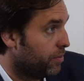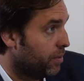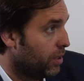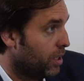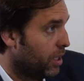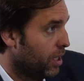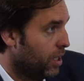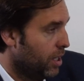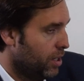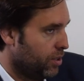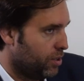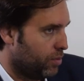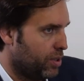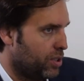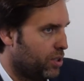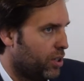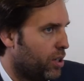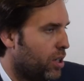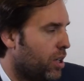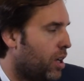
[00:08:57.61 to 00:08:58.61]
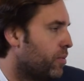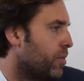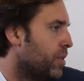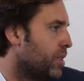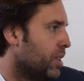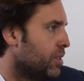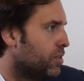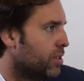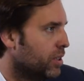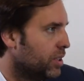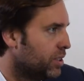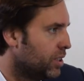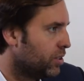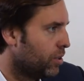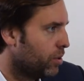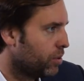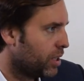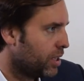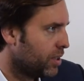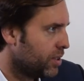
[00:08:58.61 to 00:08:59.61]
Yeah. So we started off with utility
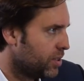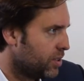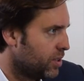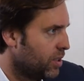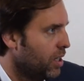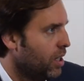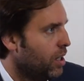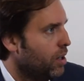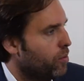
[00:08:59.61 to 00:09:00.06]
tokens.